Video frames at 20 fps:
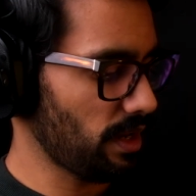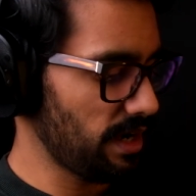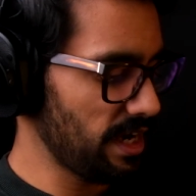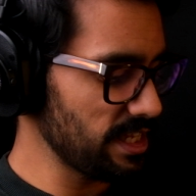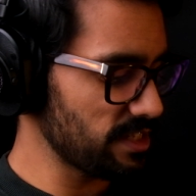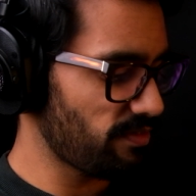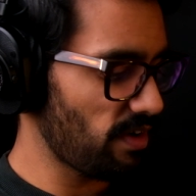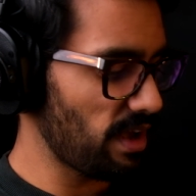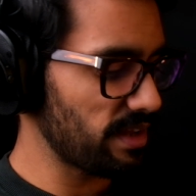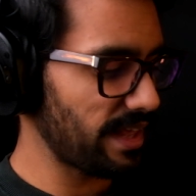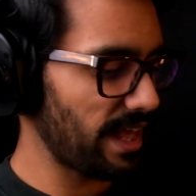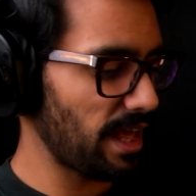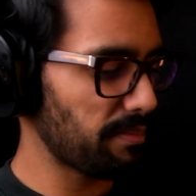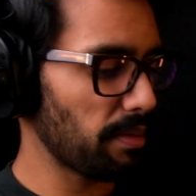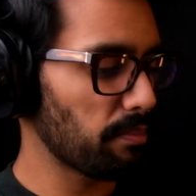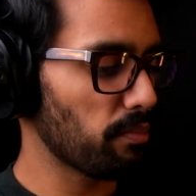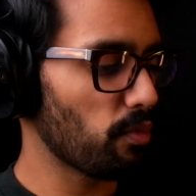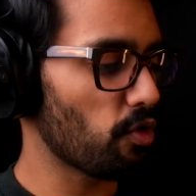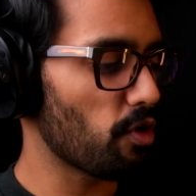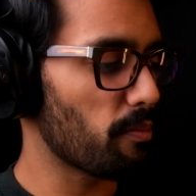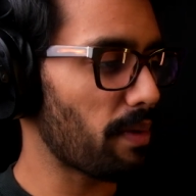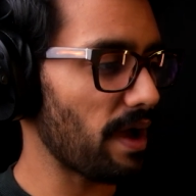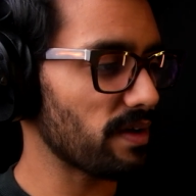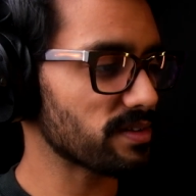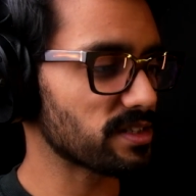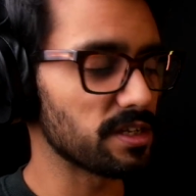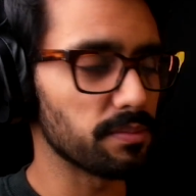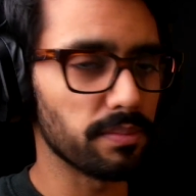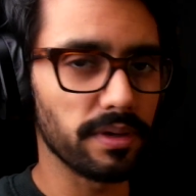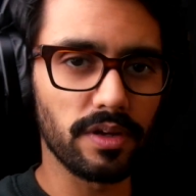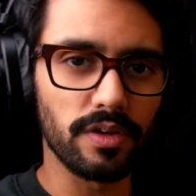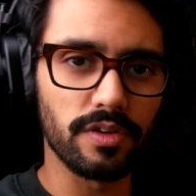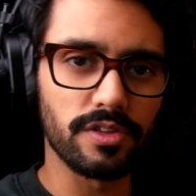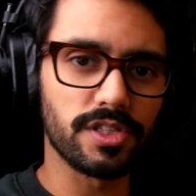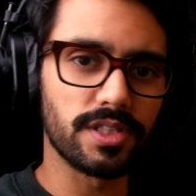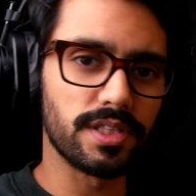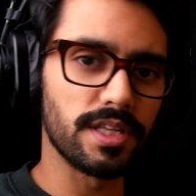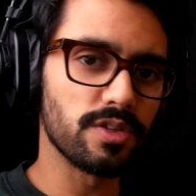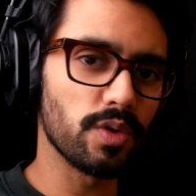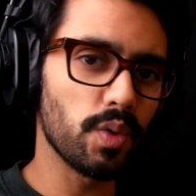Let's find out a bit more about it,
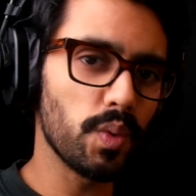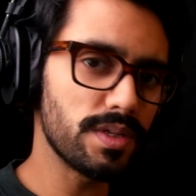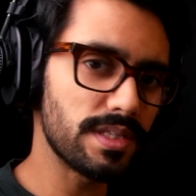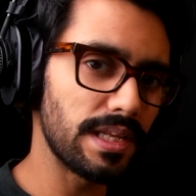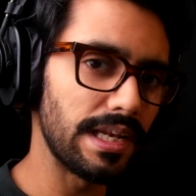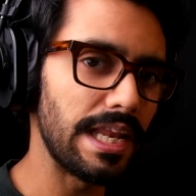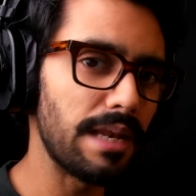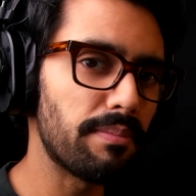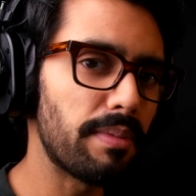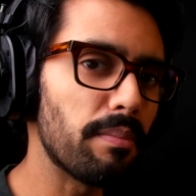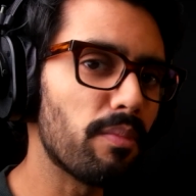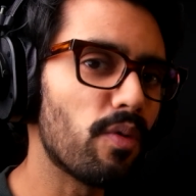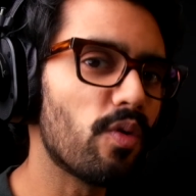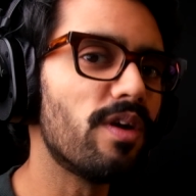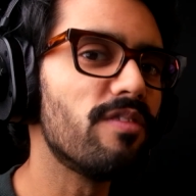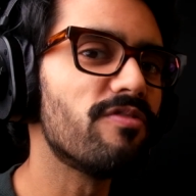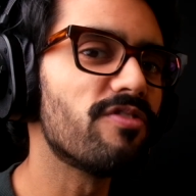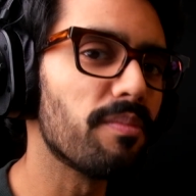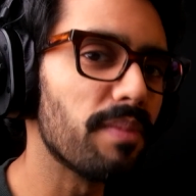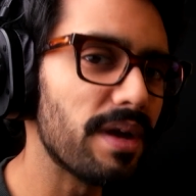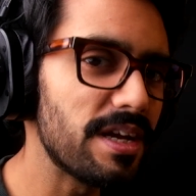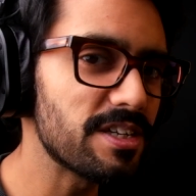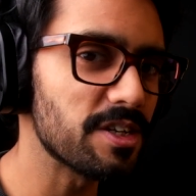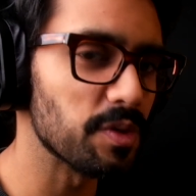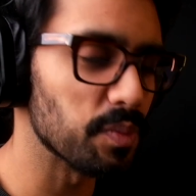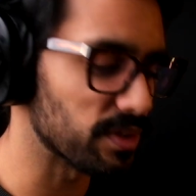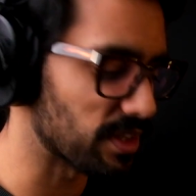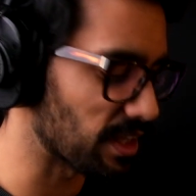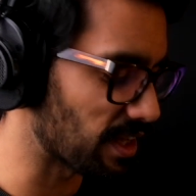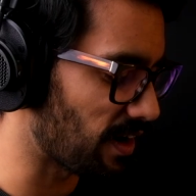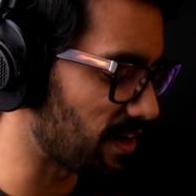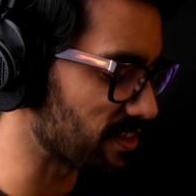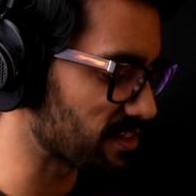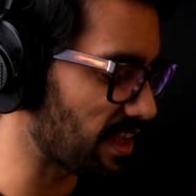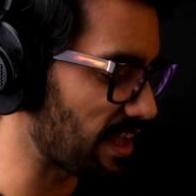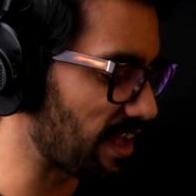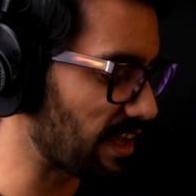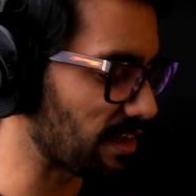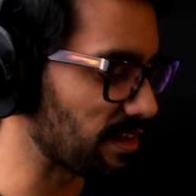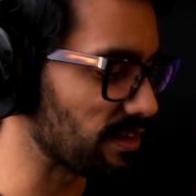because there's always a little bit more information with the guys
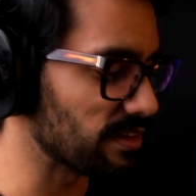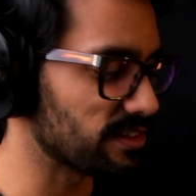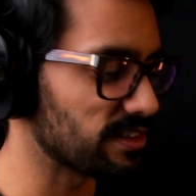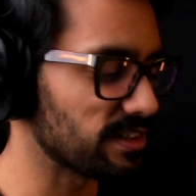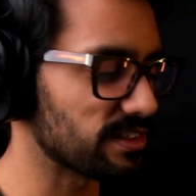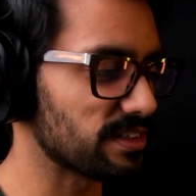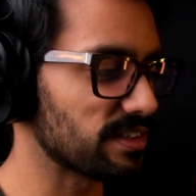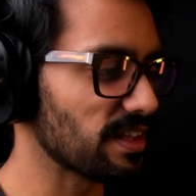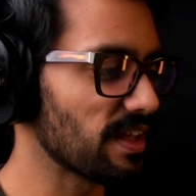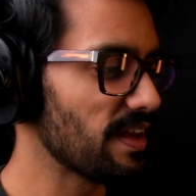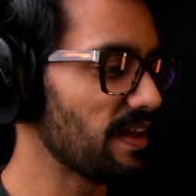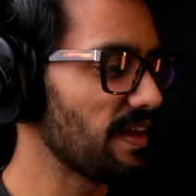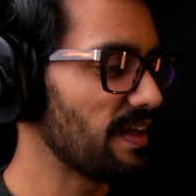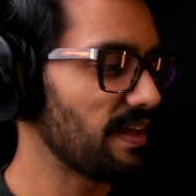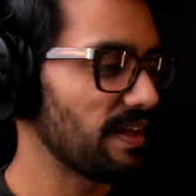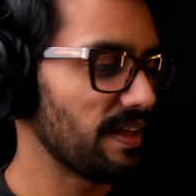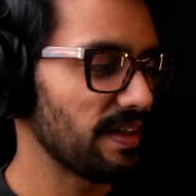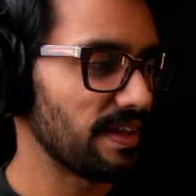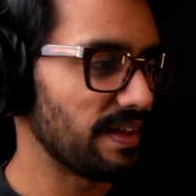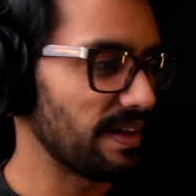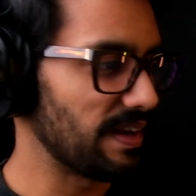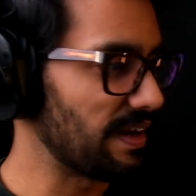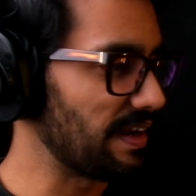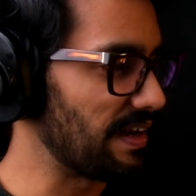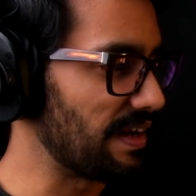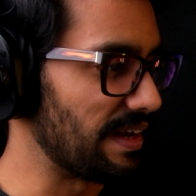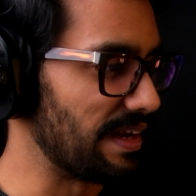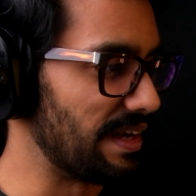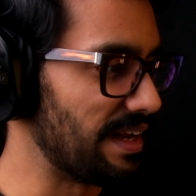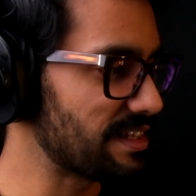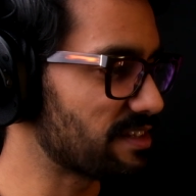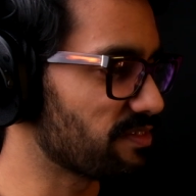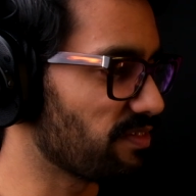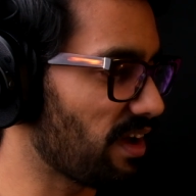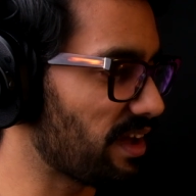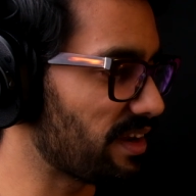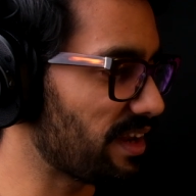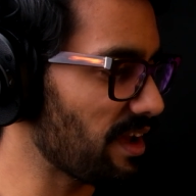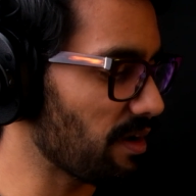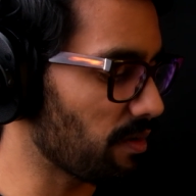at Haeckels. Let's
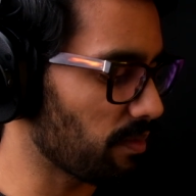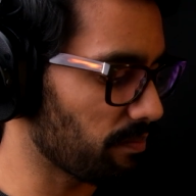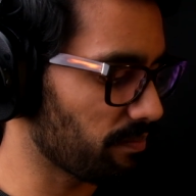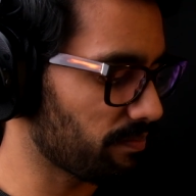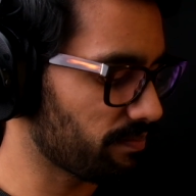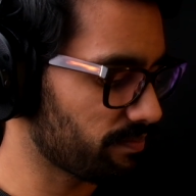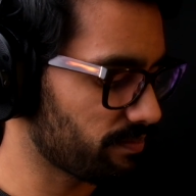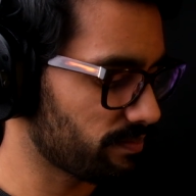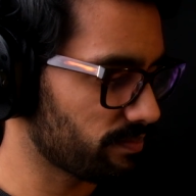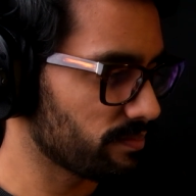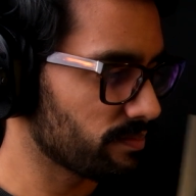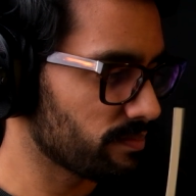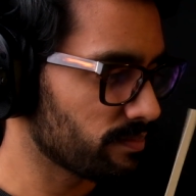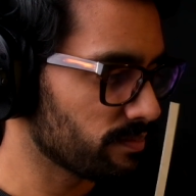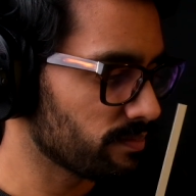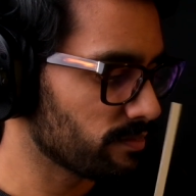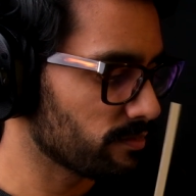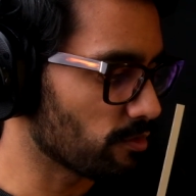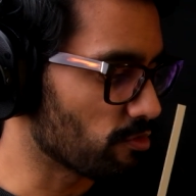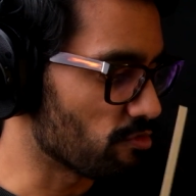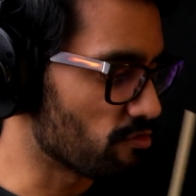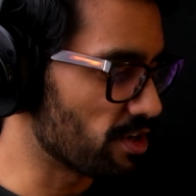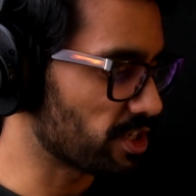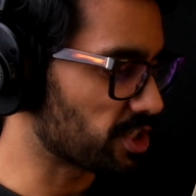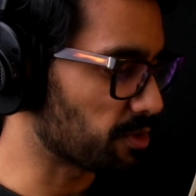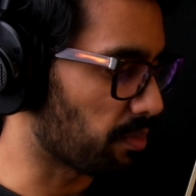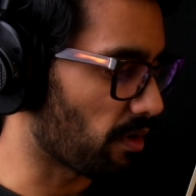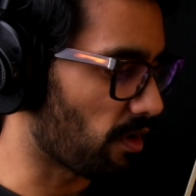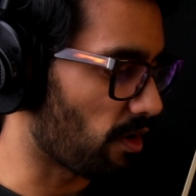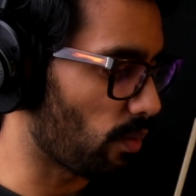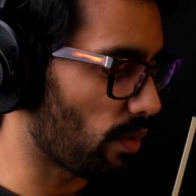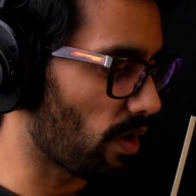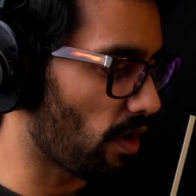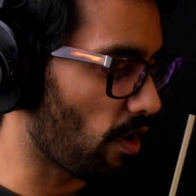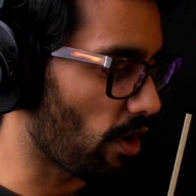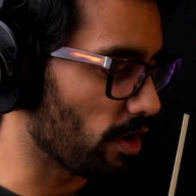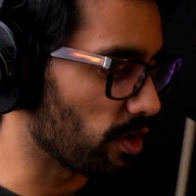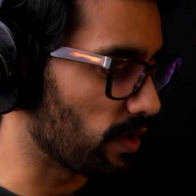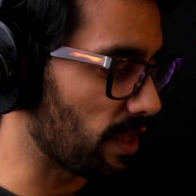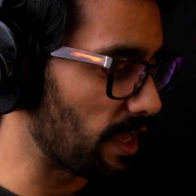find out. Richborough, where
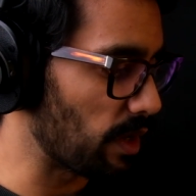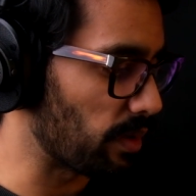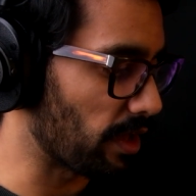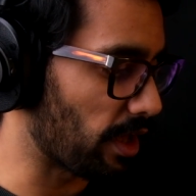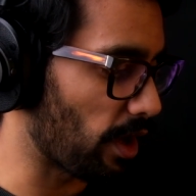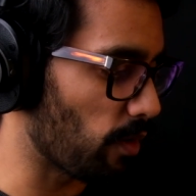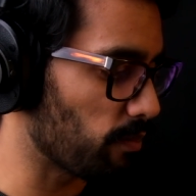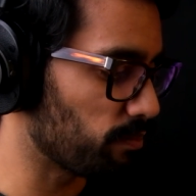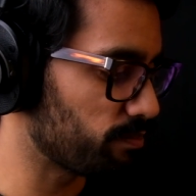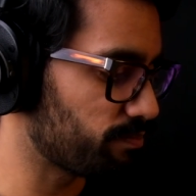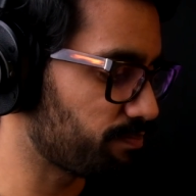are you? Here we go.